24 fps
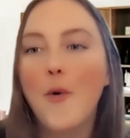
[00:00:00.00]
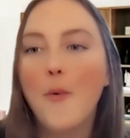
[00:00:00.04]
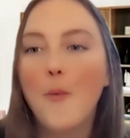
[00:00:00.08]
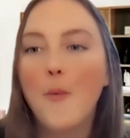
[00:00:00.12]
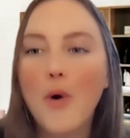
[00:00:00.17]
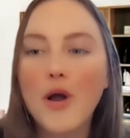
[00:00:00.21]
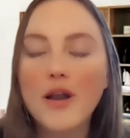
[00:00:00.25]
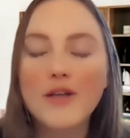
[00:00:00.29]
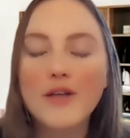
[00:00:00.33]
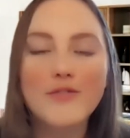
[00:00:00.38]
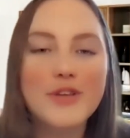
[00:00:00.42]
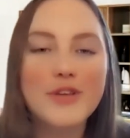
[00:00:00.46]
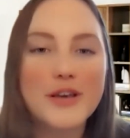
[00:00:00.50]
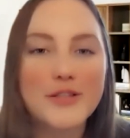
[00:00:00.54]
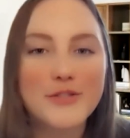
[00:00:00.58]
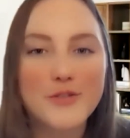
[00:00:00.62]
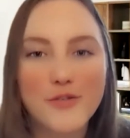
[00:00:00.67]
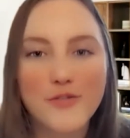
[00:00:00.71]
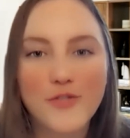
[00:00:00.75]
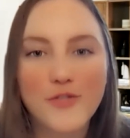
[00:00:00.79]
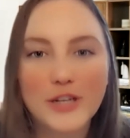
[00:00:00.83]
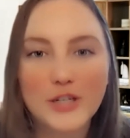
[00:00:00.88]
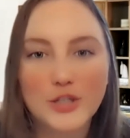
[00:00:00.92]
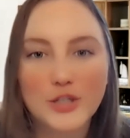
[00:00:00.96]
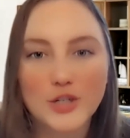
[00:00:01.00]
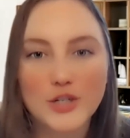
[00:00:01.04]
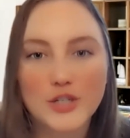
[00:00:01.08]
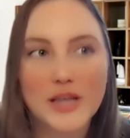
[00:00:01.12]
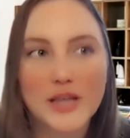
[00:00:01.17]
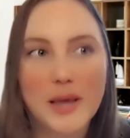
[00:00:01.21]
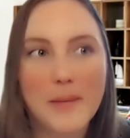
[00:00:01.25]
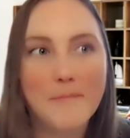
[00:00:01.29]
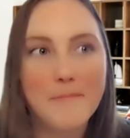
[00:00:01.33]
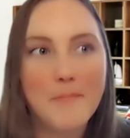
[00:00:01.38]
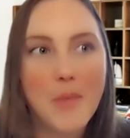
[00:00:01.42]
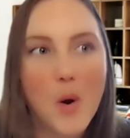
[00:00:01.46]
one of the other features
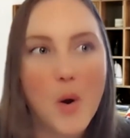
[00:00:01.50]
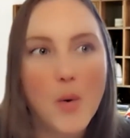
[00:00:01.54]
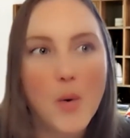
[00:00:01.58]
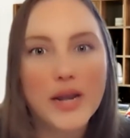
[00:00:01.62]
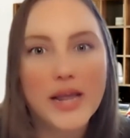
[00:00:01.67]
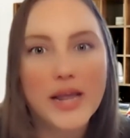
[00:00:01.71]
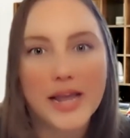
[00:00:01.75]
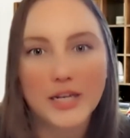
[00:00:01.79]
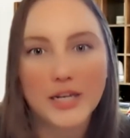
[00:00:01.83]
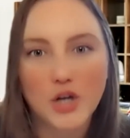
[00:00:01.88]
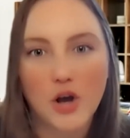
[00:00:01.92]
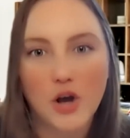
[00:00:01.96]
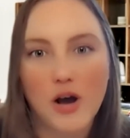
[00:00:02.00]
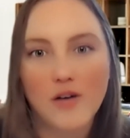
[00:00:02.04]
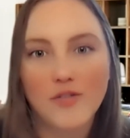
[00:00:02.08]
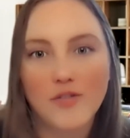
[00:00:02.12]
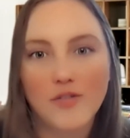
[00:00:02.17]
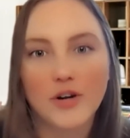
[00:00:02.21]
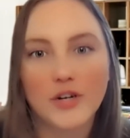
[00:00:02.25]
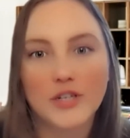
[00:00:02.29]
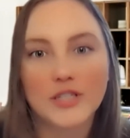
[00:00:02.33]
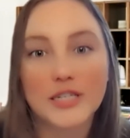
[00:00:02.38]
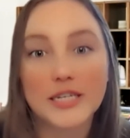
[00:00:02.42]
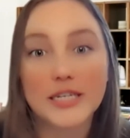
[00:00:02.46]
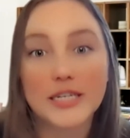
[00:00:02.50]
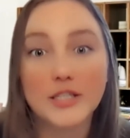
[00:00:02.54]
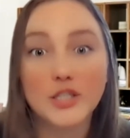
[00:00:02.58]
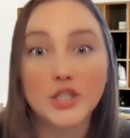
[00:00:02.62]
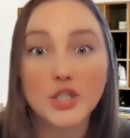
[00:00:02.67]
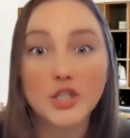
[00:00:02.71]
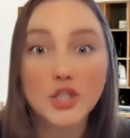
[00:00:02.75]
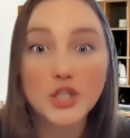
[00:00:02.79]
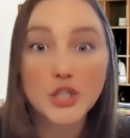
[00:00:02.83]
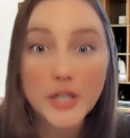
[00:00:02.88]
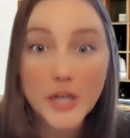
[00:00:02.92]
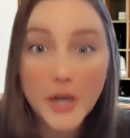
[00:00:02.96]
that MoEngage offers is
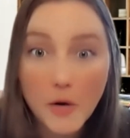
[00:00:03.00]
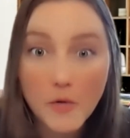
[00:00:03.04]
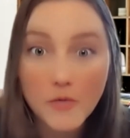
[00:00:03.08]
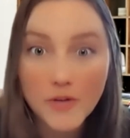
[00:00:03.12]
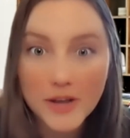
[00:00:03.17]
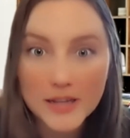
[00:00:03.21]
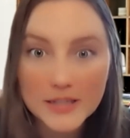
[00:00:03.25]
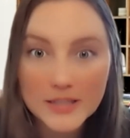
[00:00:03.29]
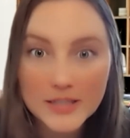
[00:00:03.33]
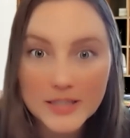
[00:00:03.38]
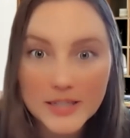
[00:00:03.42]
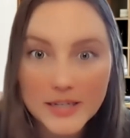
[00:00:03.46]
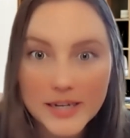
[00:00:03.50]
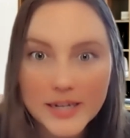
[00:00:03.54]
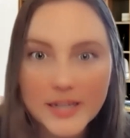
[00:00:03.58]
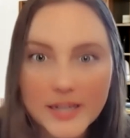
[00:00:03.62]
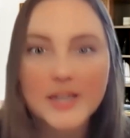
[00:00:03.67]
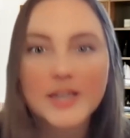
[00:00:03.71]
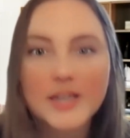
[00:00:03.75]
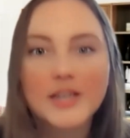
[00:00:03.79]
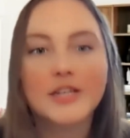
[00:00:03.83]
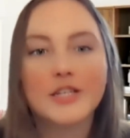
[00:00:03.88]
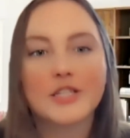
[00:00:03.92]
geofencing.